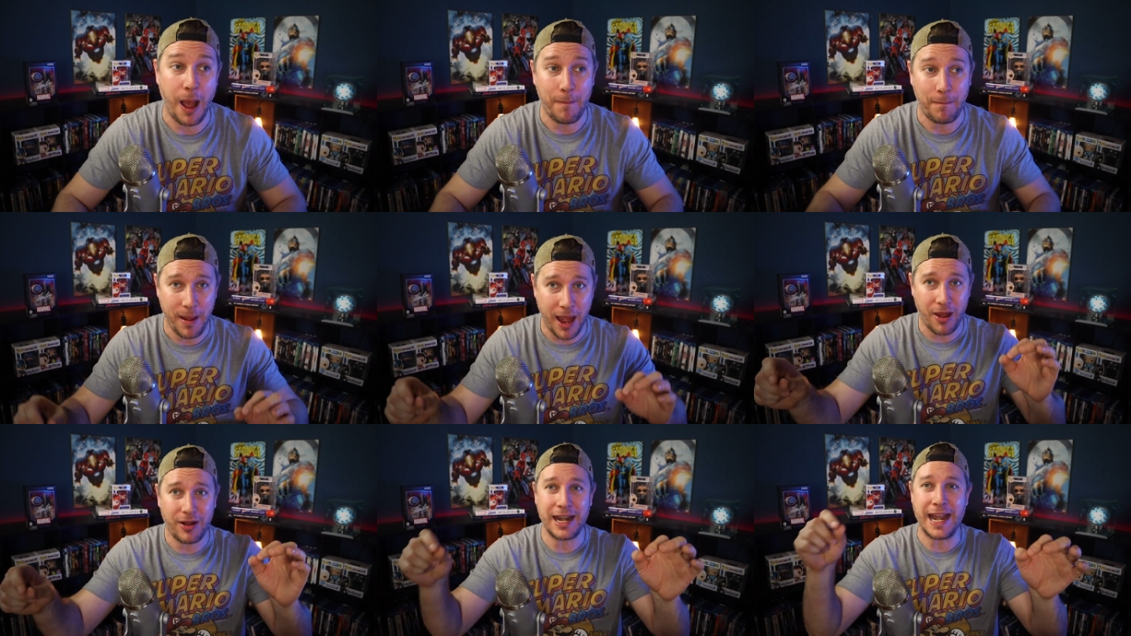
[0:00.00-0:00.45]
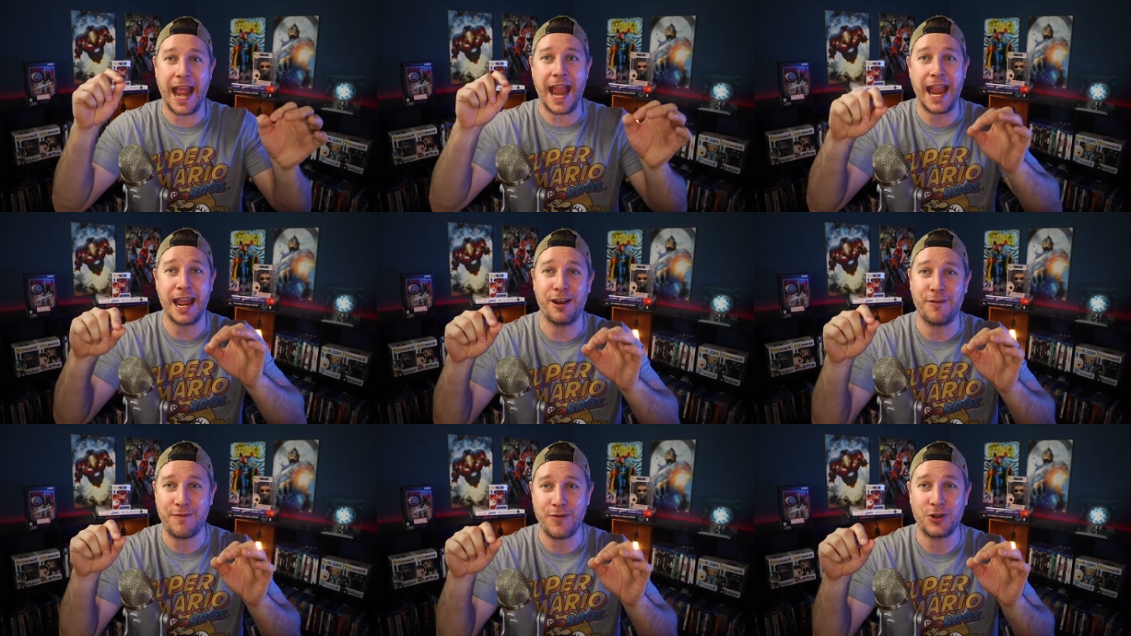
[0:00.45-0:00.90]
about an
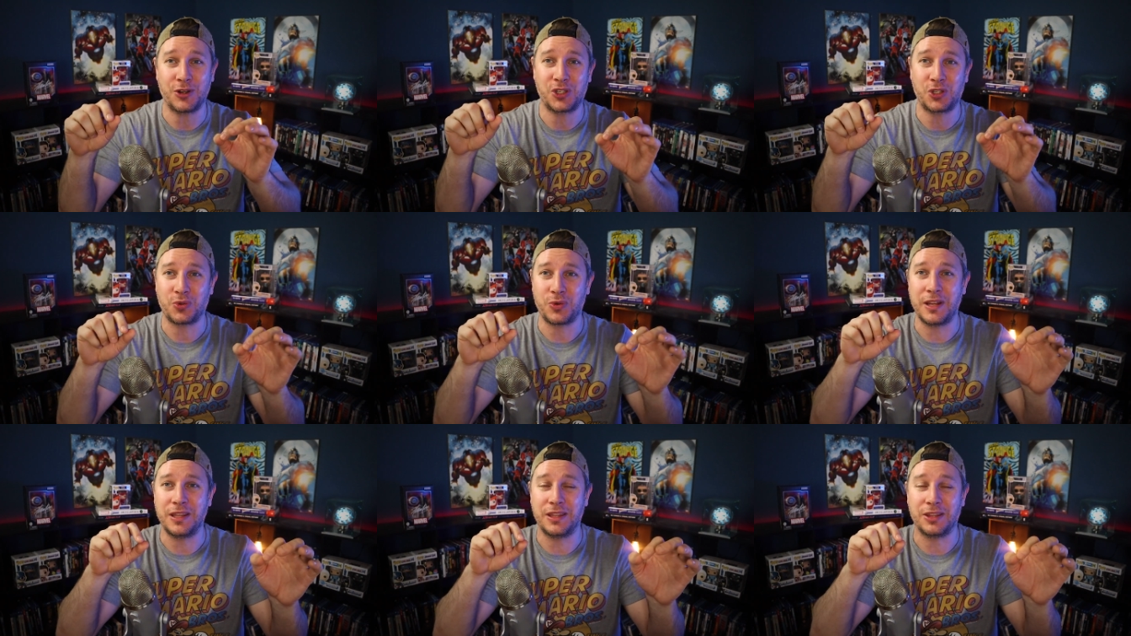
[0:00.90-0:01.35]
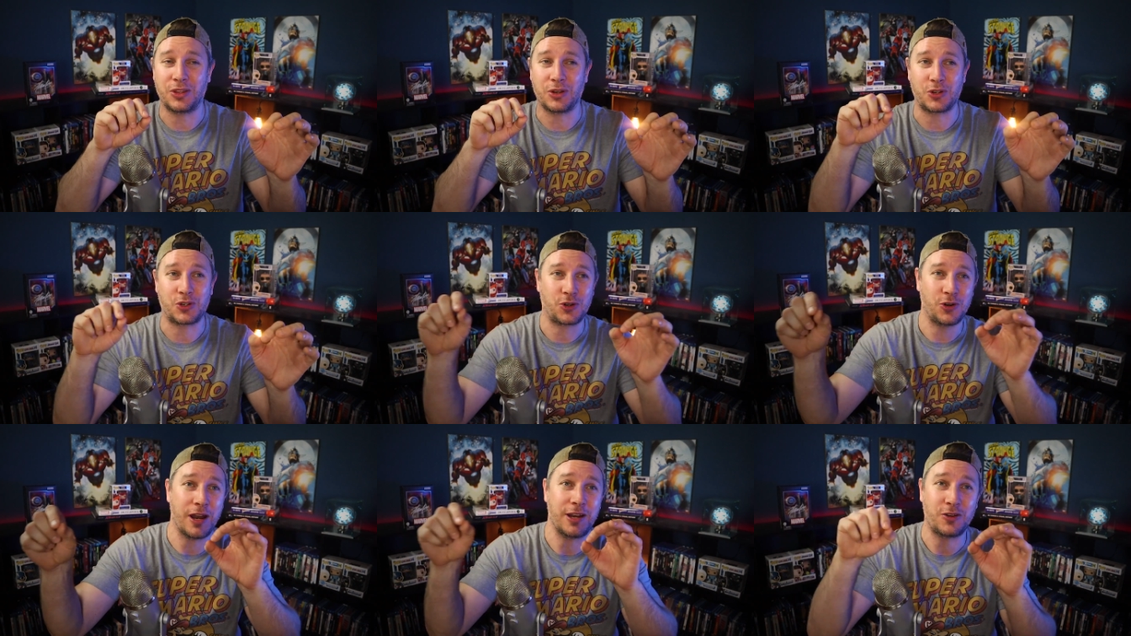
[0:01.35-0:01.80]
anniversary that
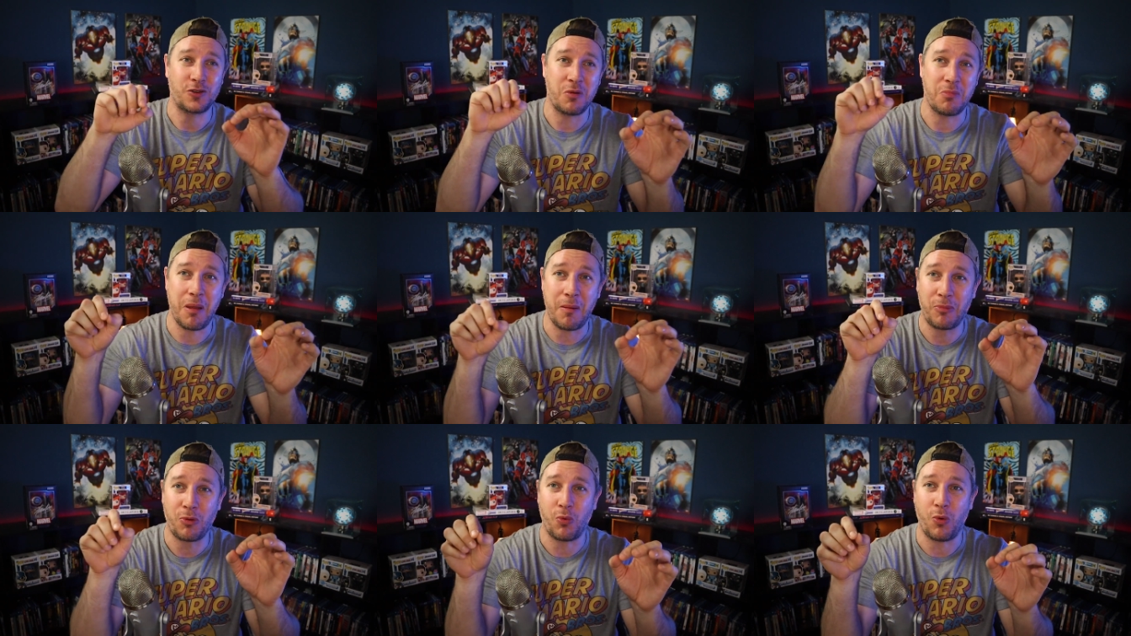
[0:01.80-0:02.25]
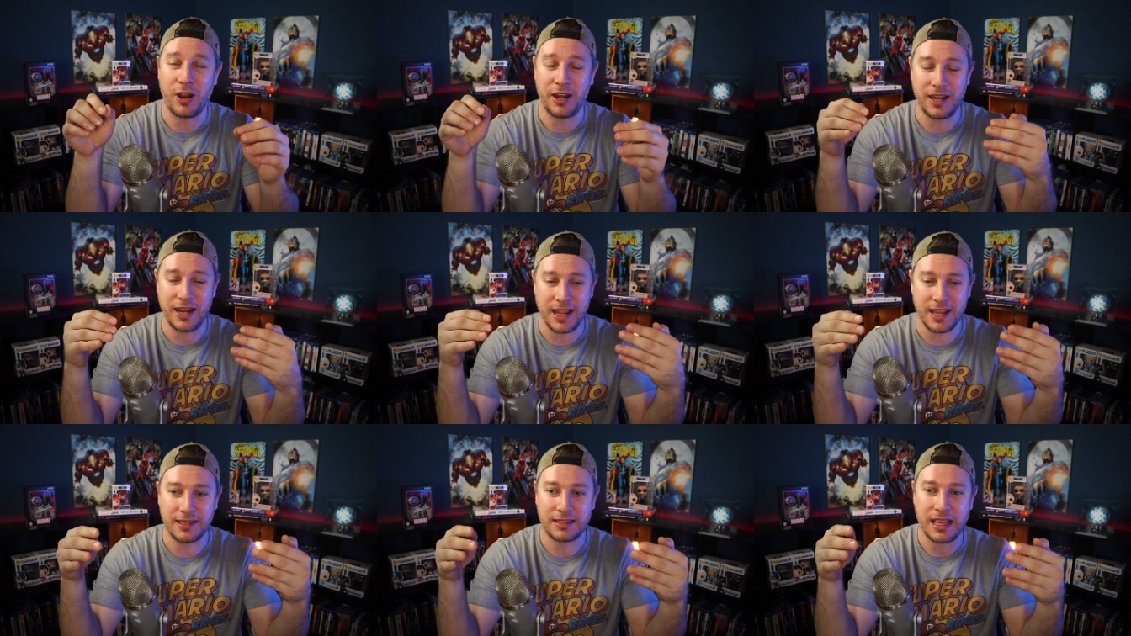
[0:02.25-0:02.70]
they're trying to remember what
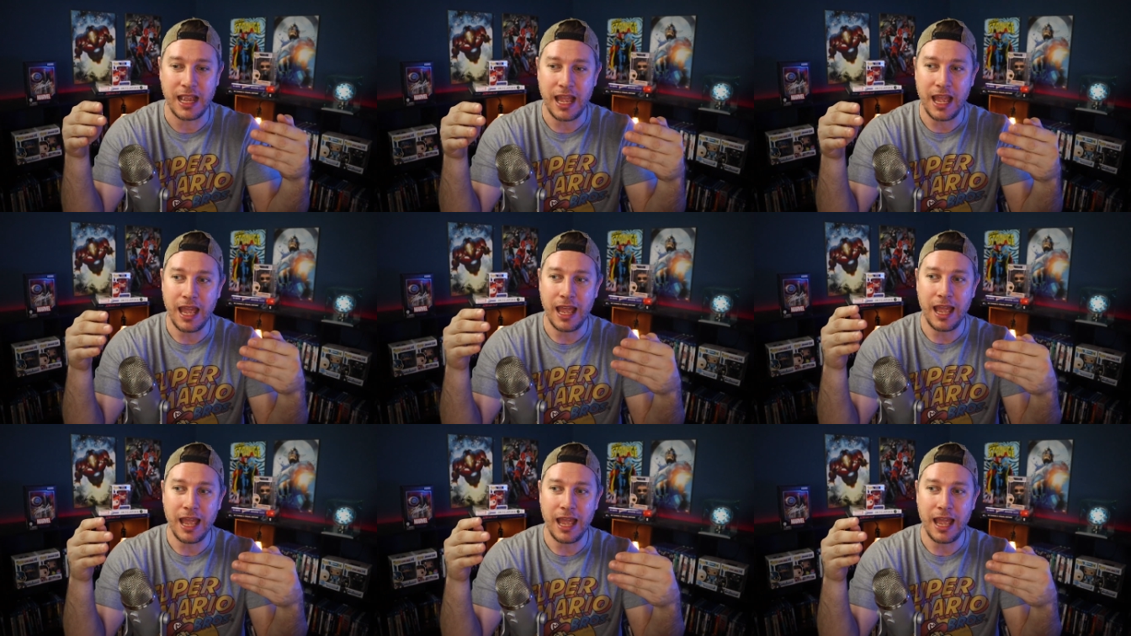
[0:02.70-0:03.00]
it is.